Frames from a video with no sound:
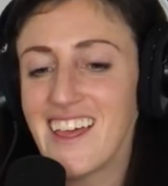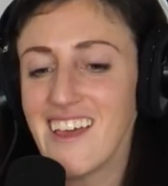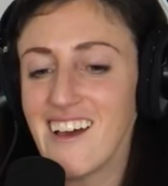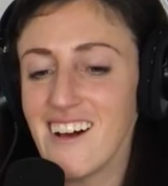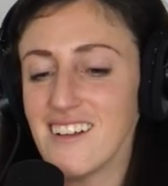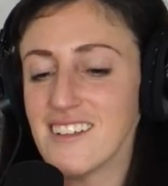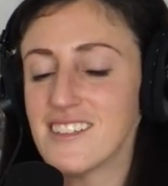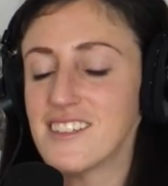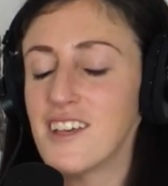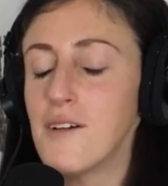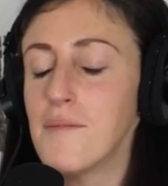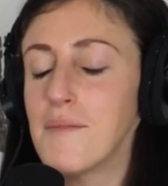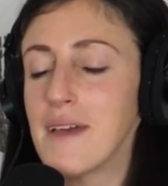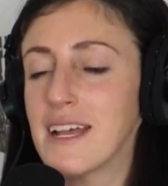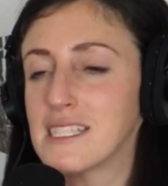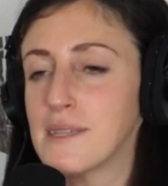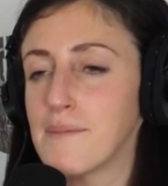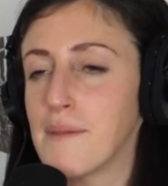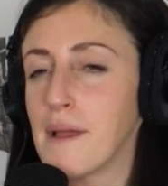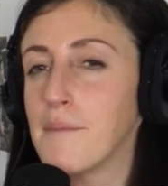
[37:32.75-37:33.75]
He also
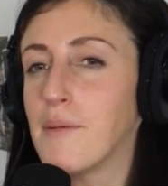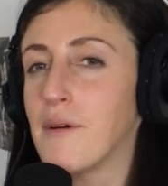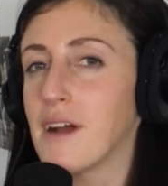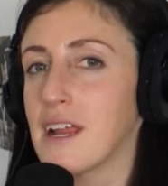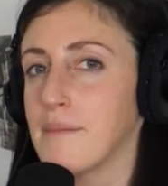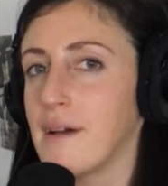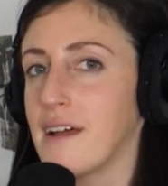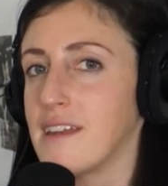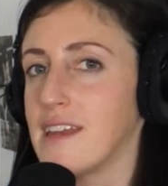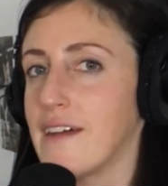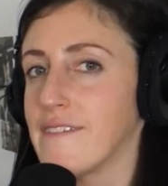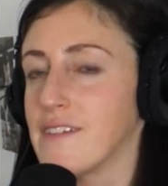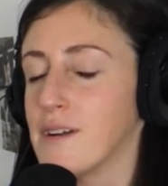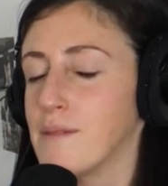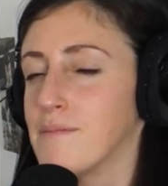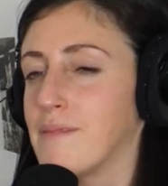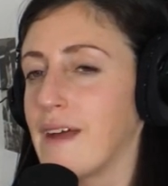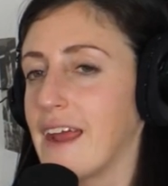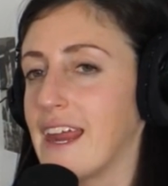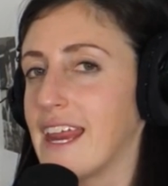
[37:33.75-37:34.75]
makes a big point about
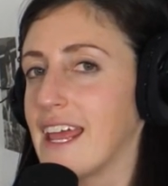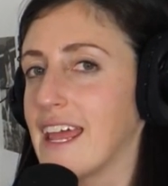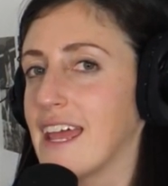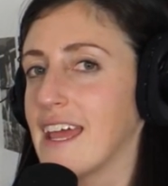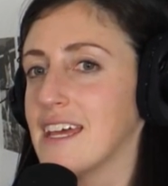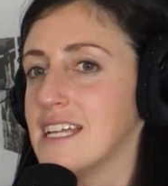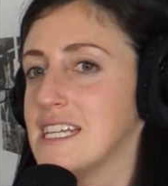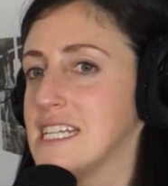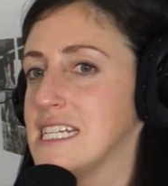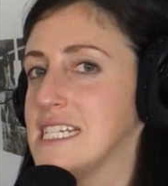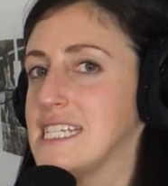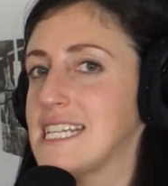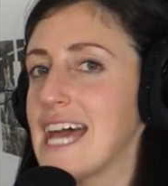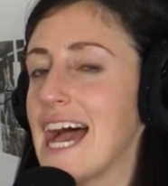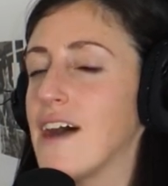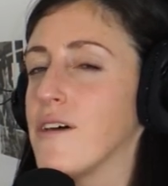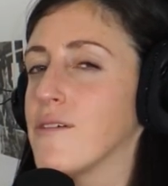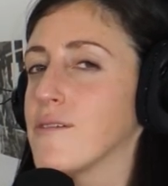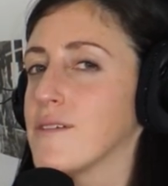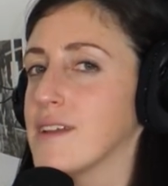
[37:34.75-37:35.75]
never writing
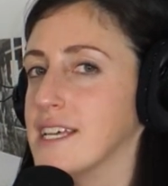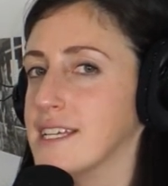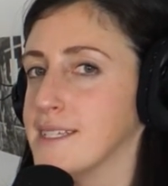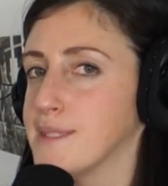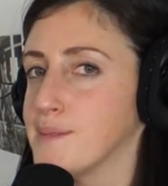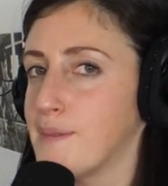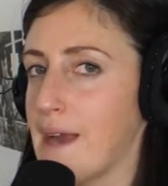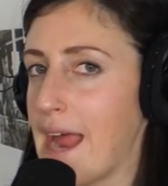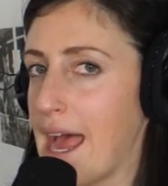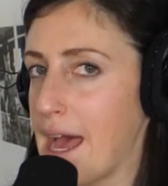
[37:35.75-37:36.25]
down his